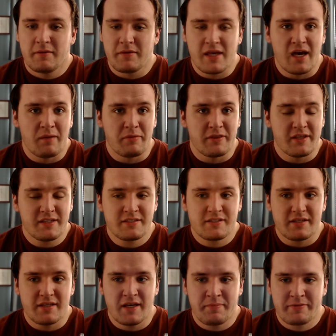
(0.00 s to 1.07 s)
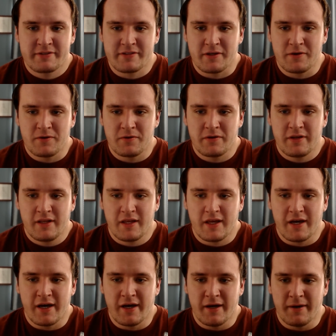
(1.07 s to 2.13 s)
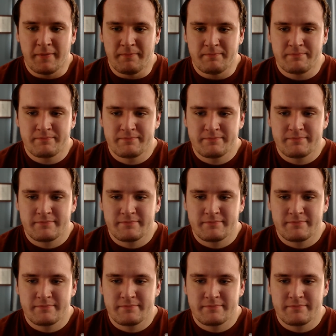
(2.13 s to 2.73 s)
Yeah, but this episode, I'm